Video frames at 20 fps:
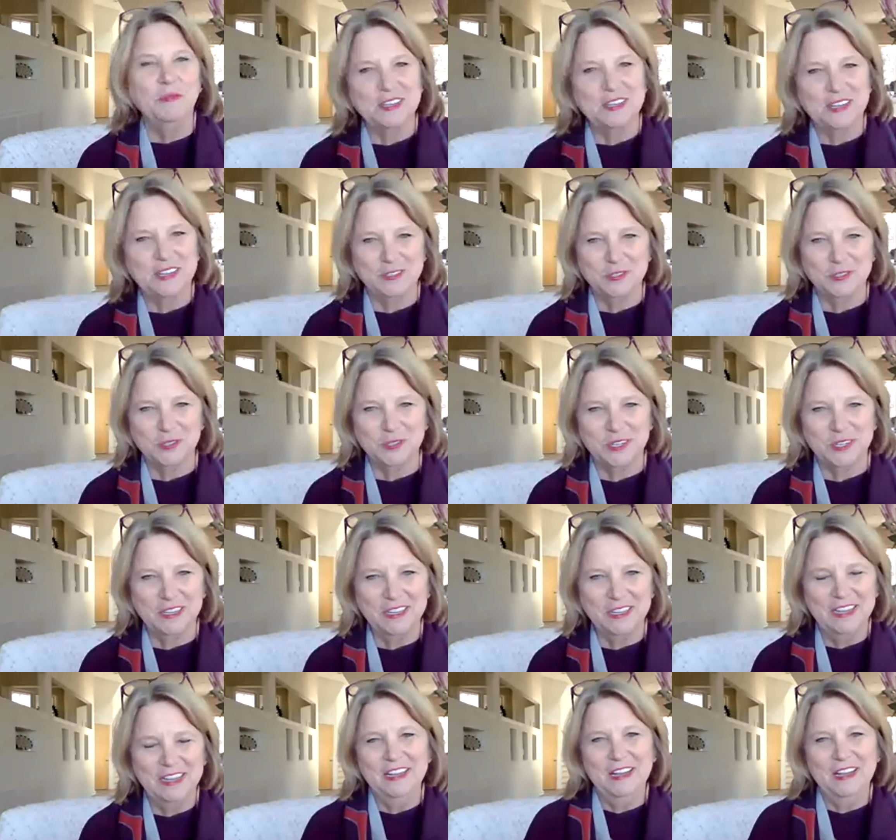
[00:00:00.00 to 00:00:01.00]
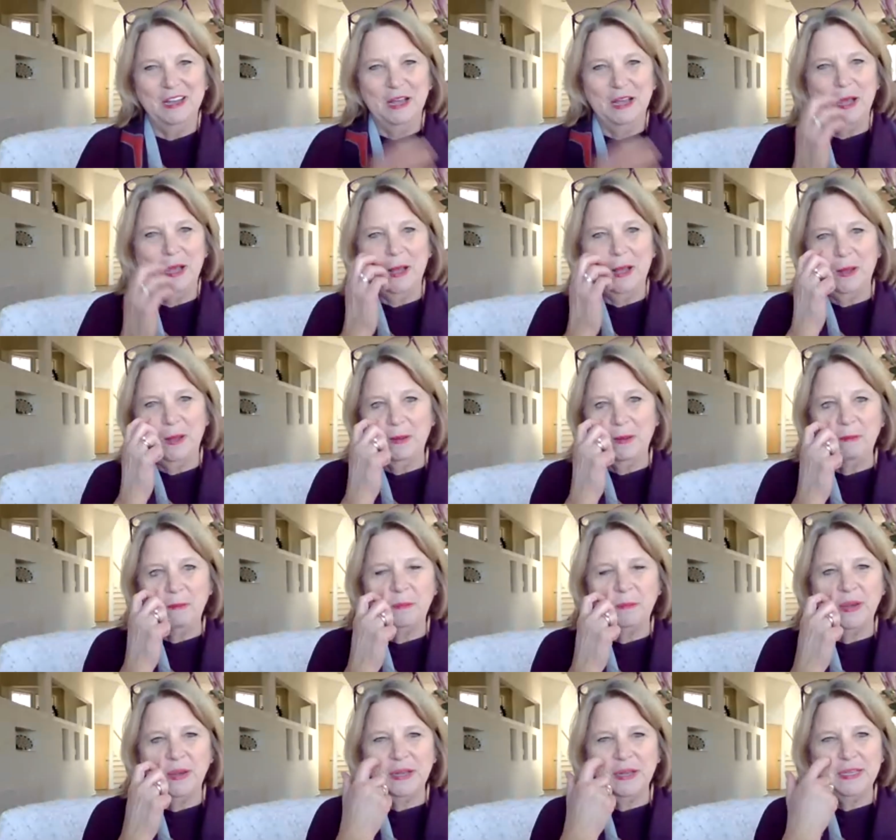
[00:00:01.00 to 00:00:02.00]
in the country,
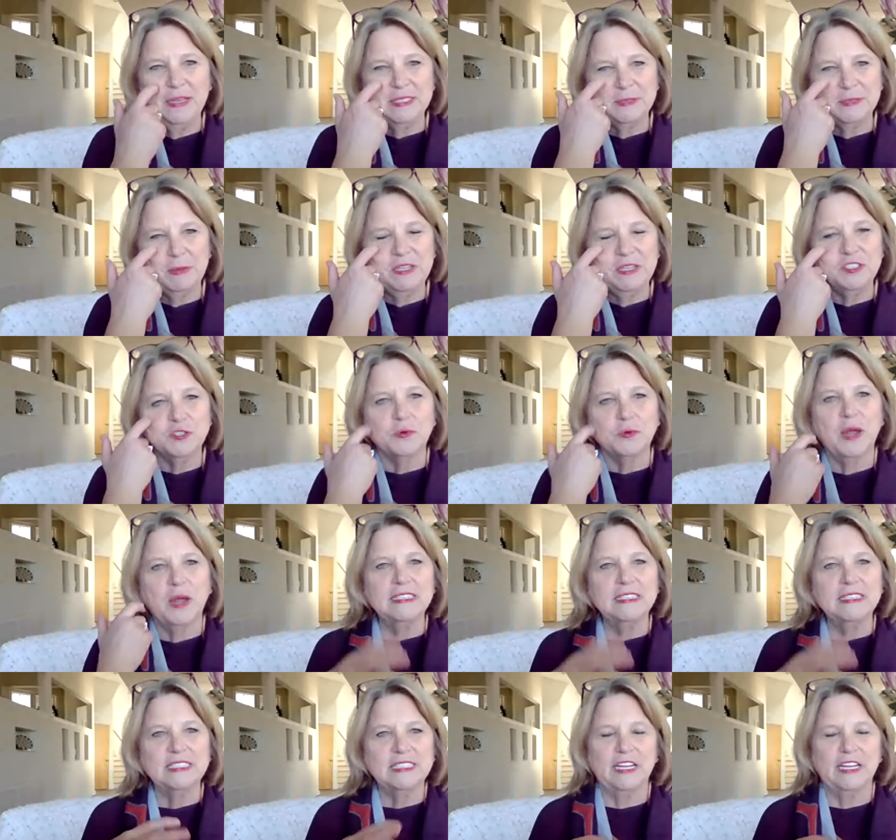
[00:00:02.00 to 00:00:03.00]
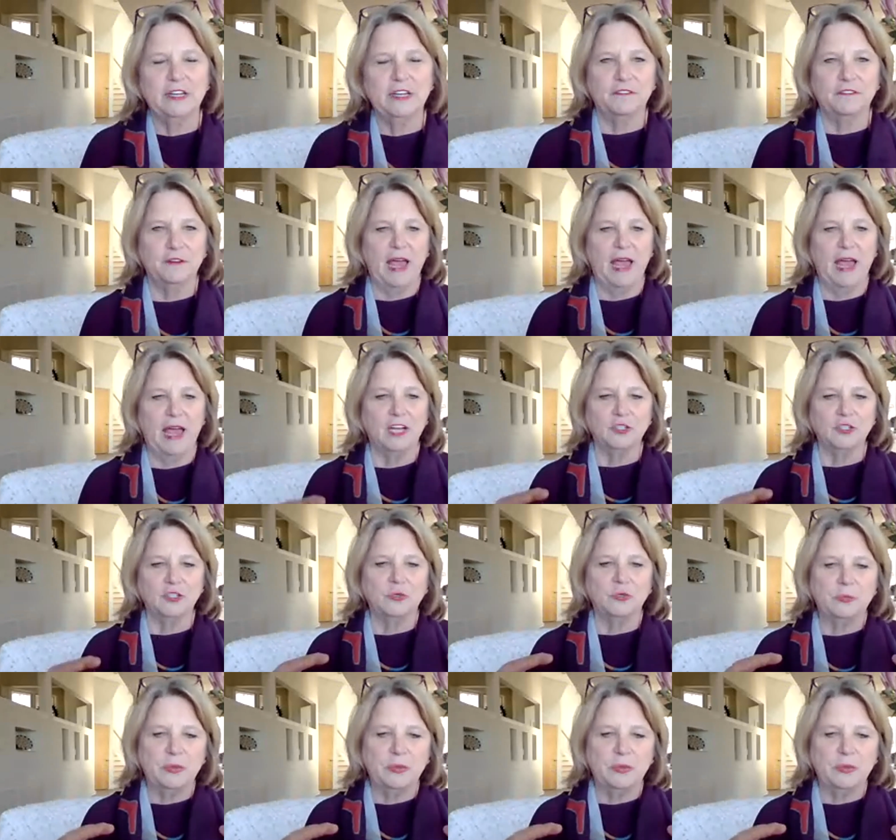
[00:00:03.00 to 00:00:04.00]
but it's been translated from actual
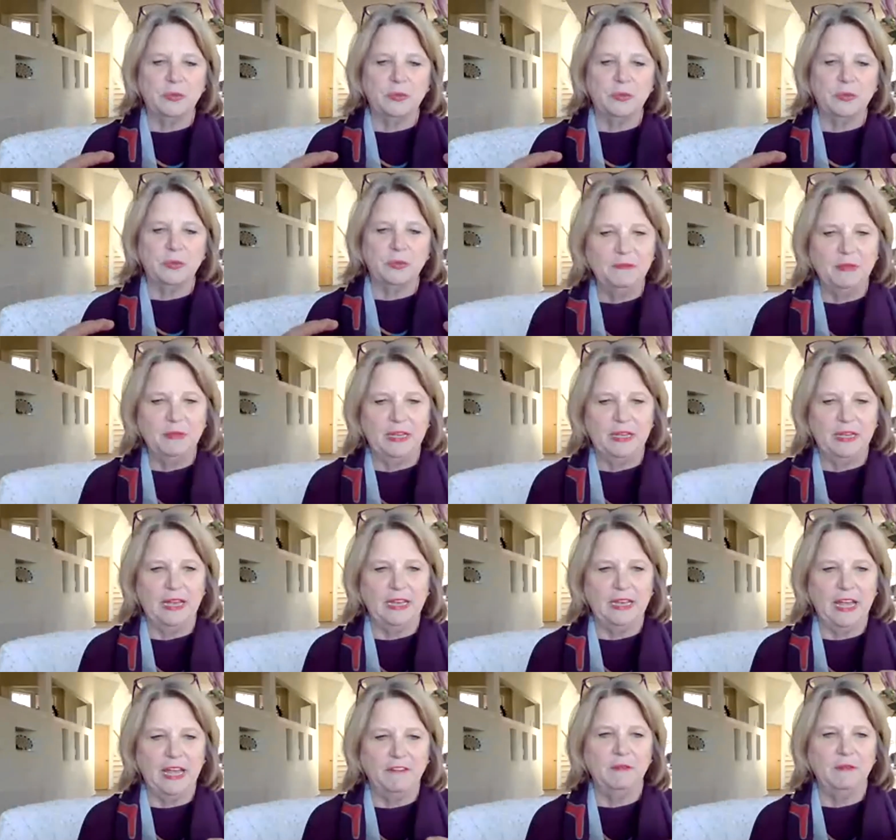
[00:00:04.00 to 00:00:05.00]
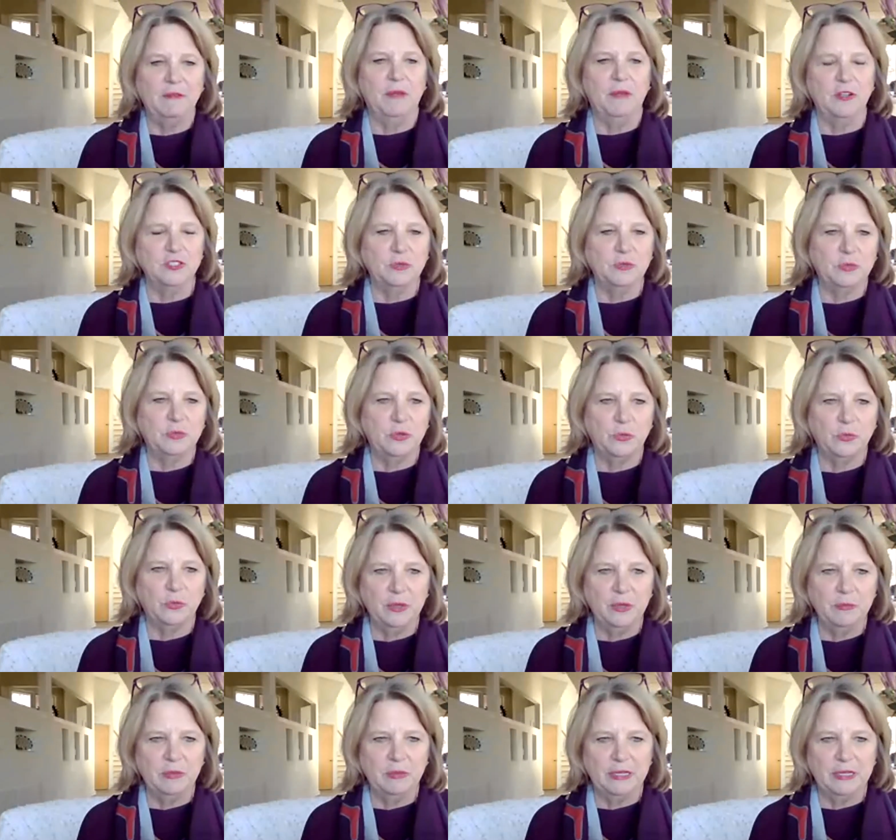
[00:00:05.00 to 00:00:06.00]
polygamy and having multiple
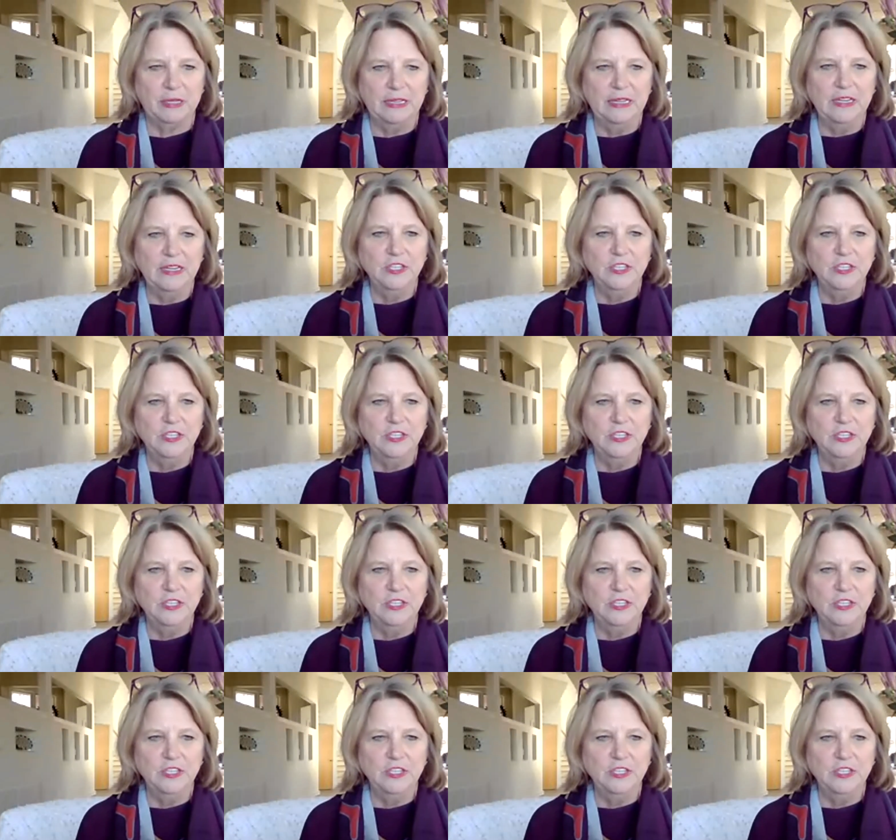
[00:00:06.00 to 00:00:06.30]
women